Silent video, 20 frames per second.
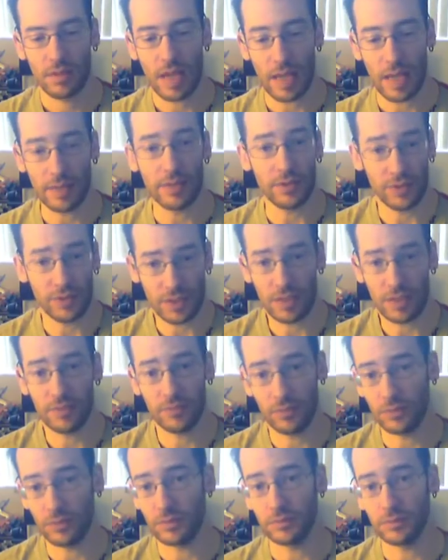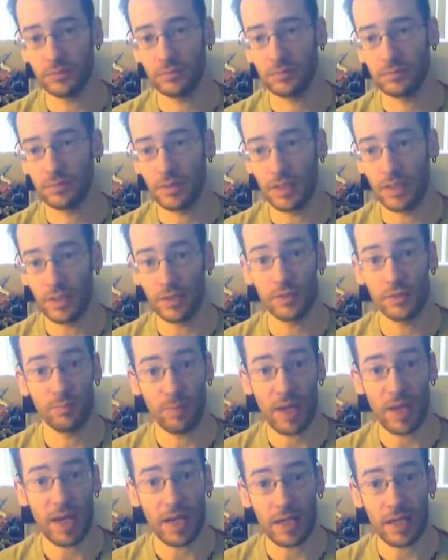And this evil is
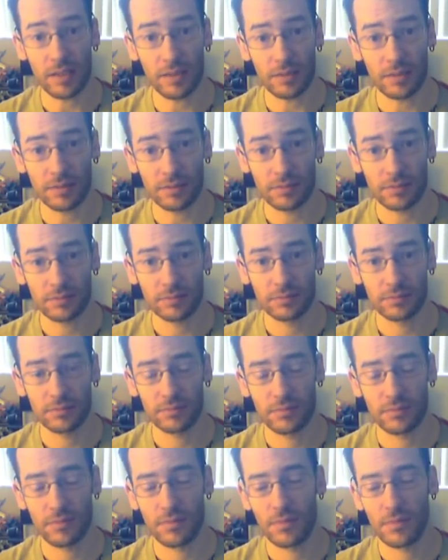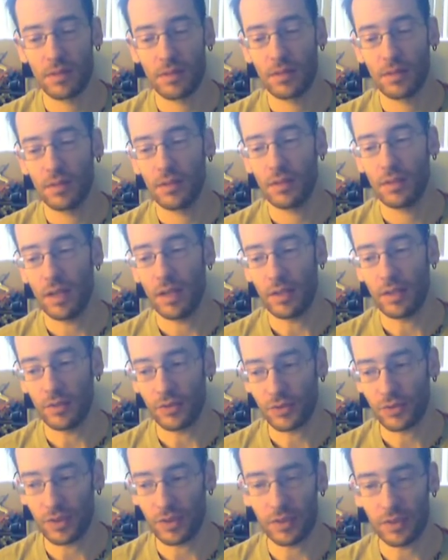Bane. And
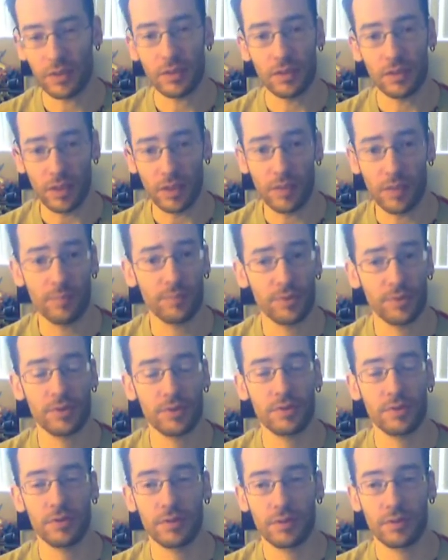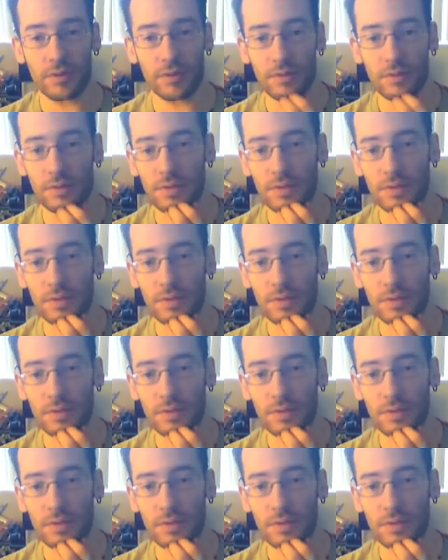you see a glimpse.